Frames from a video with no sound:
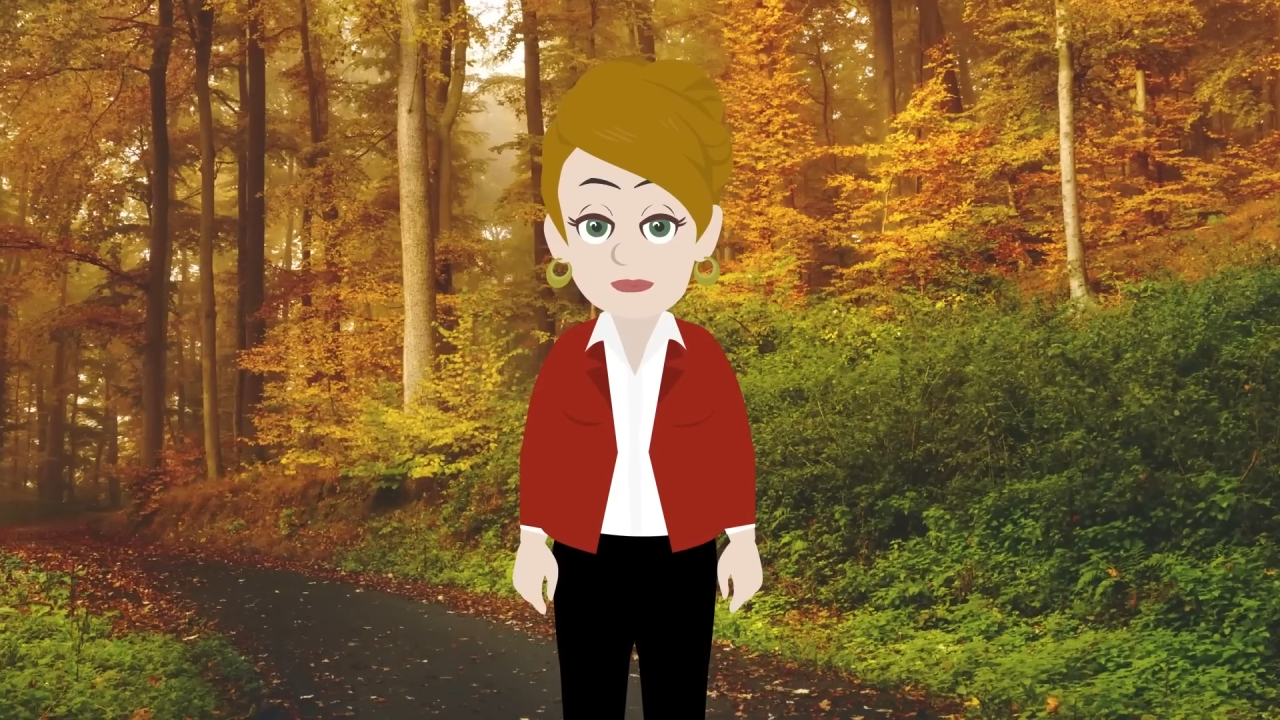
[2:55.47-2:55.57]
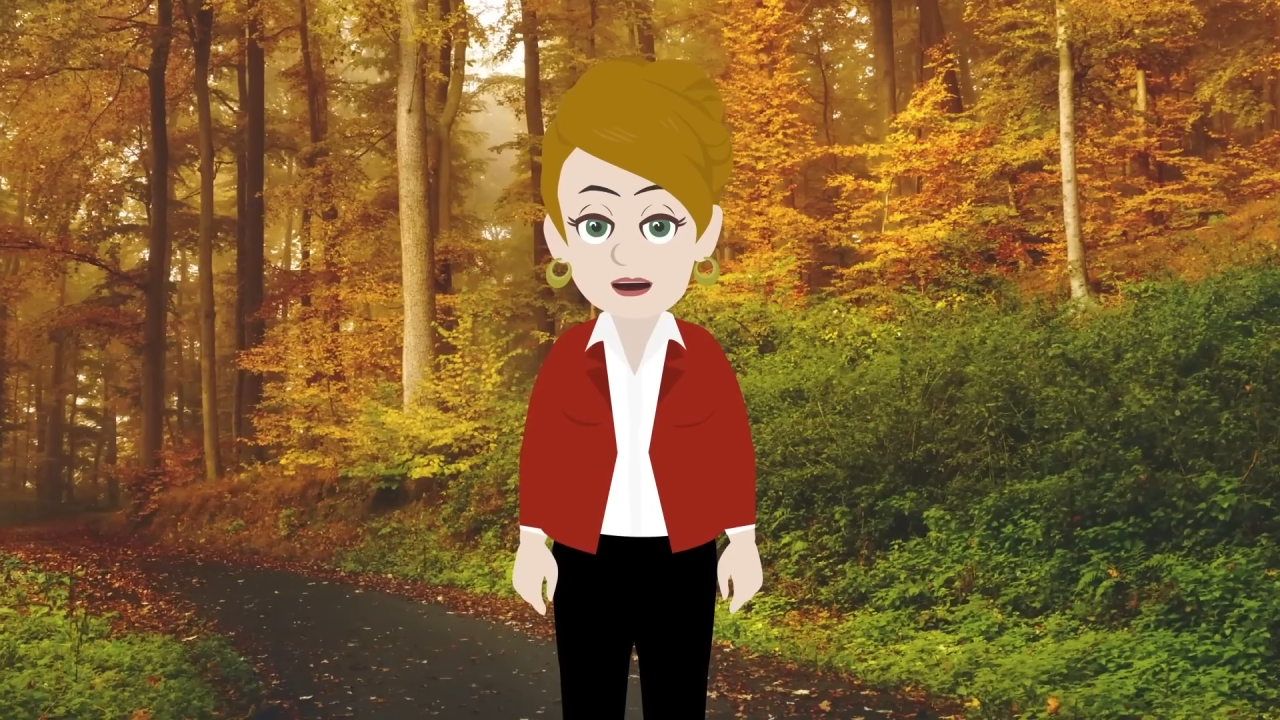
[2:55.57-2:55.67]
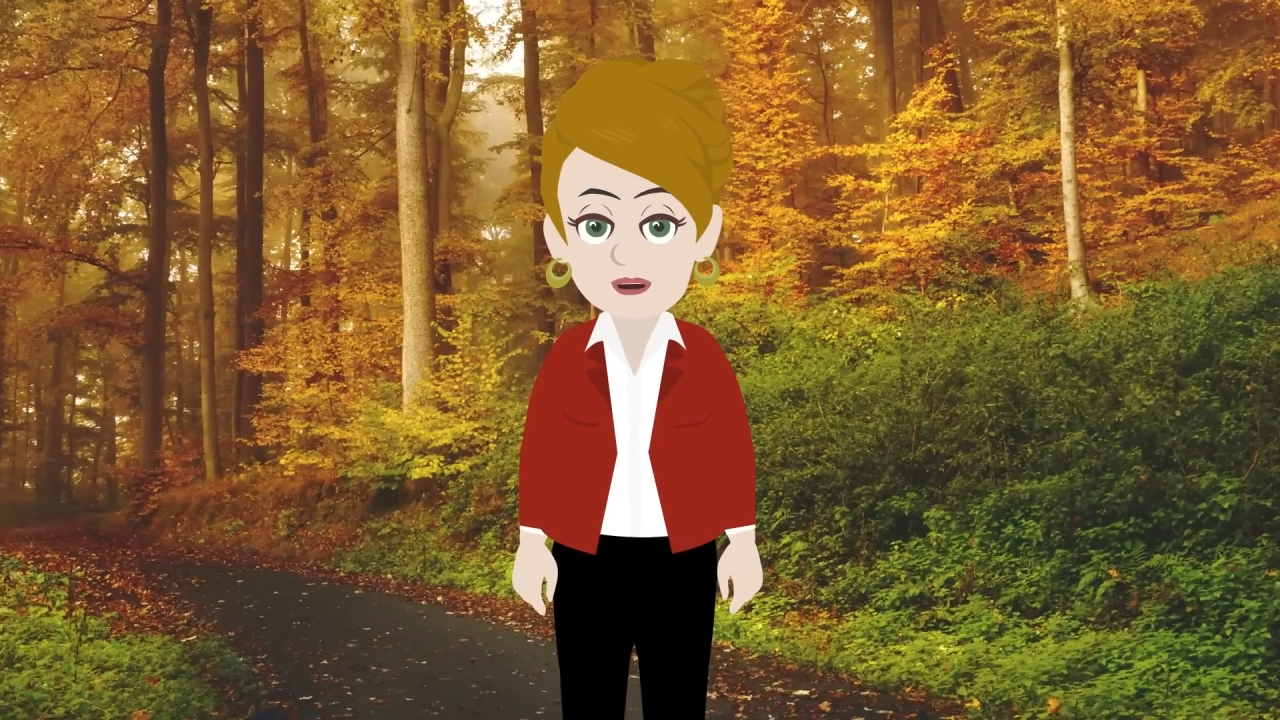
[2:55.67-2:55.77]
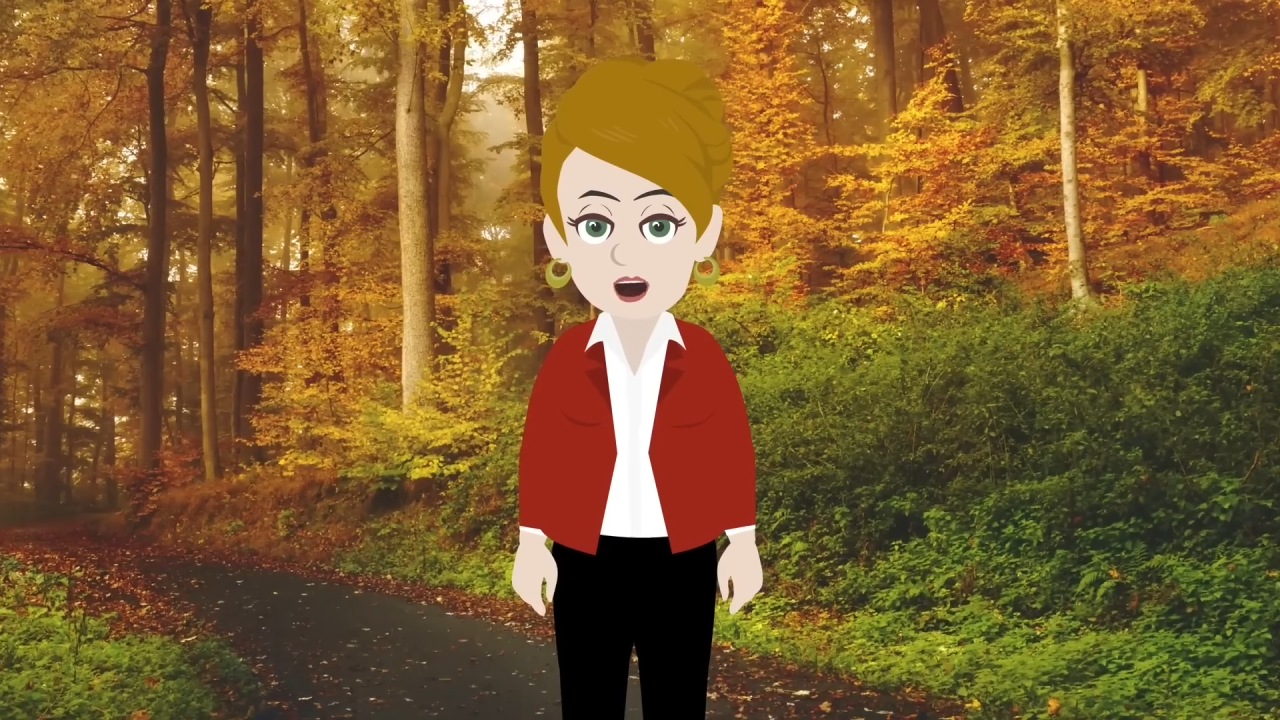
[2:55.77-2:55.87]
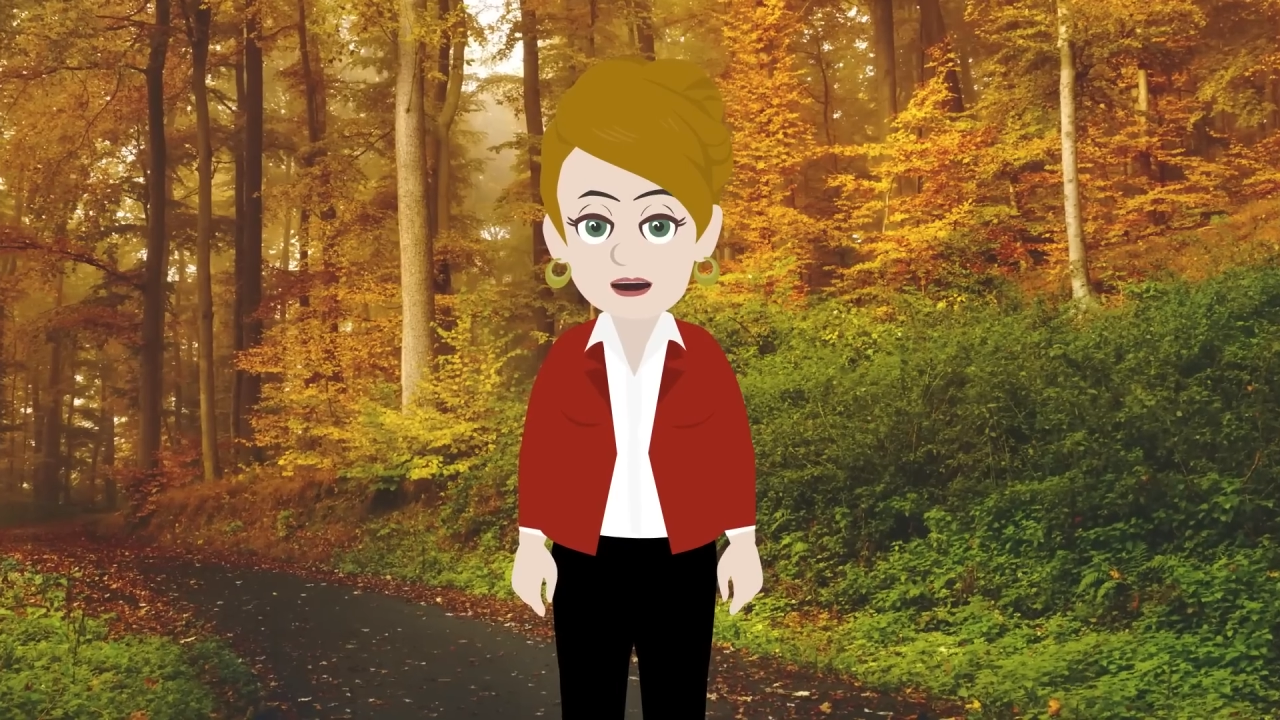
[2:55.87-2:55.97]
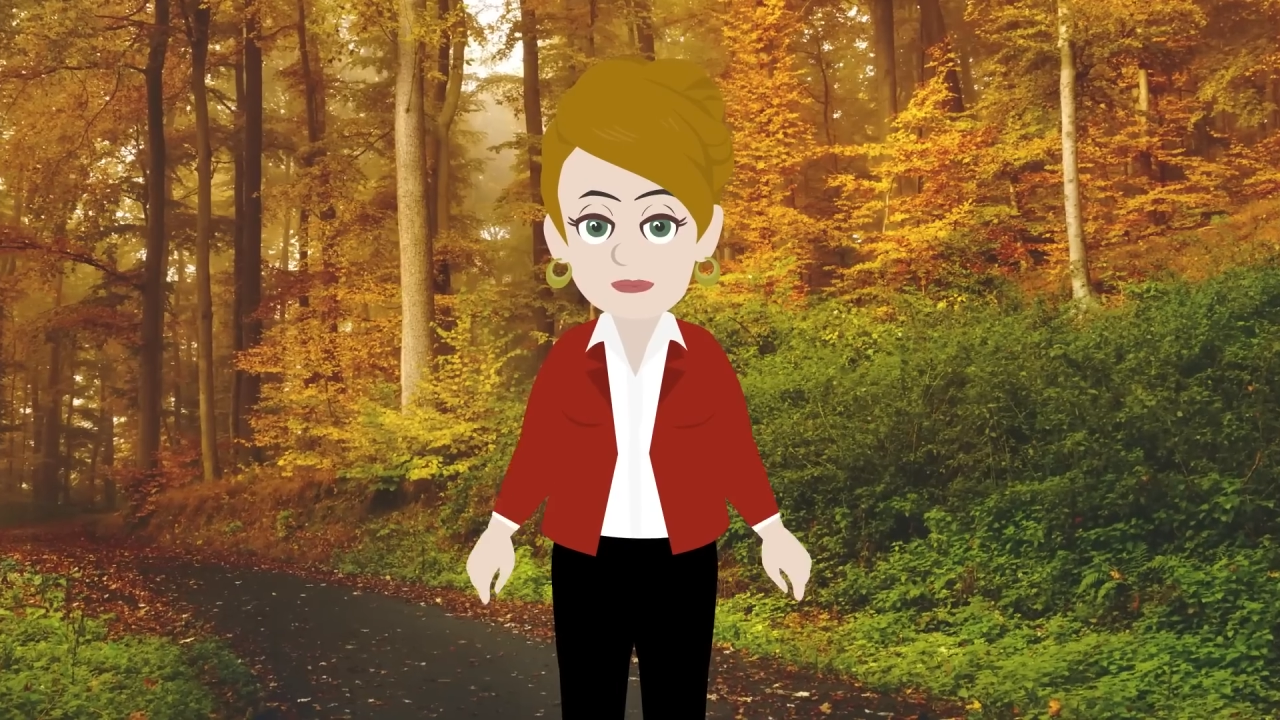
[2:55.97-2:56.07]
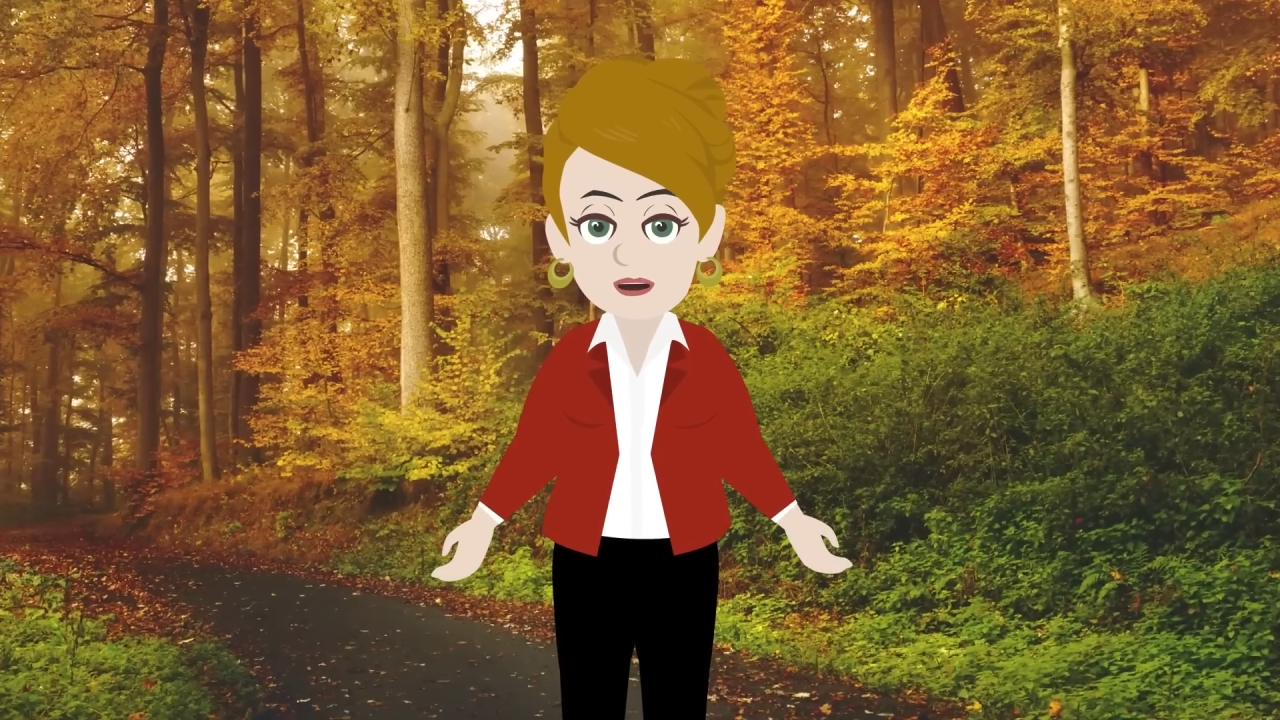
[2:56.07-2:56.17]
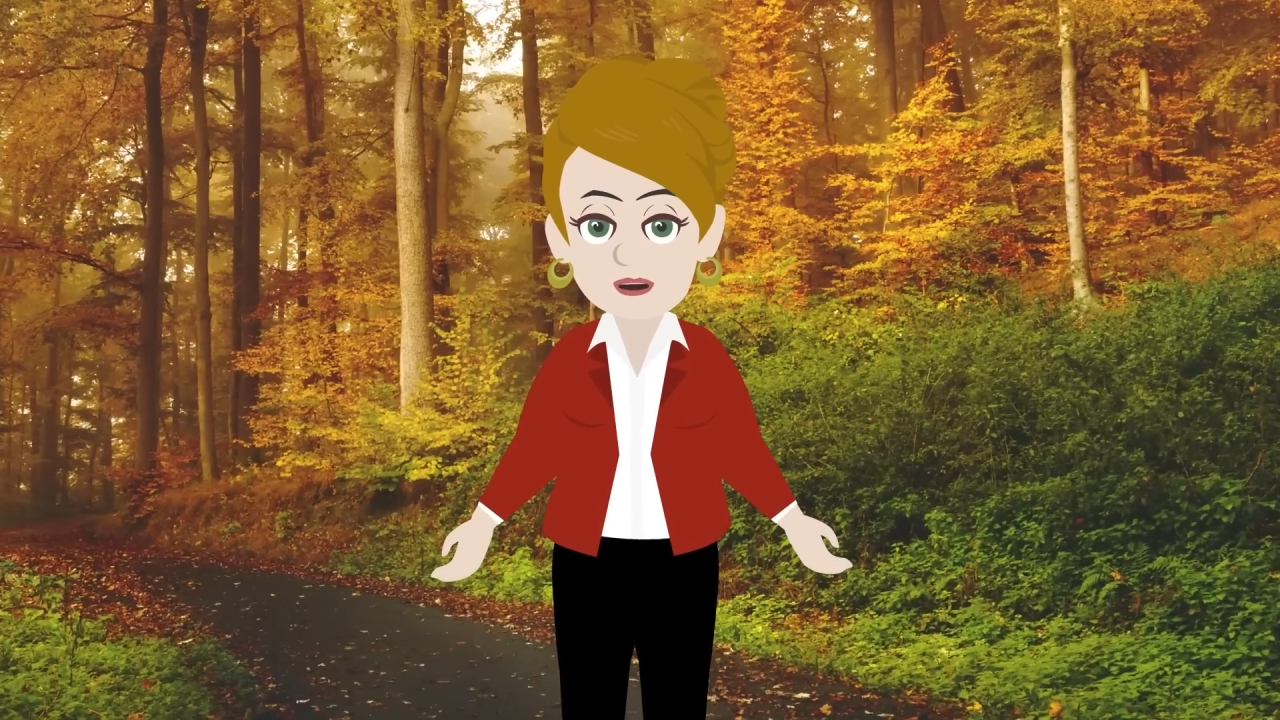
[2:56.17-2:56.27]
that are really who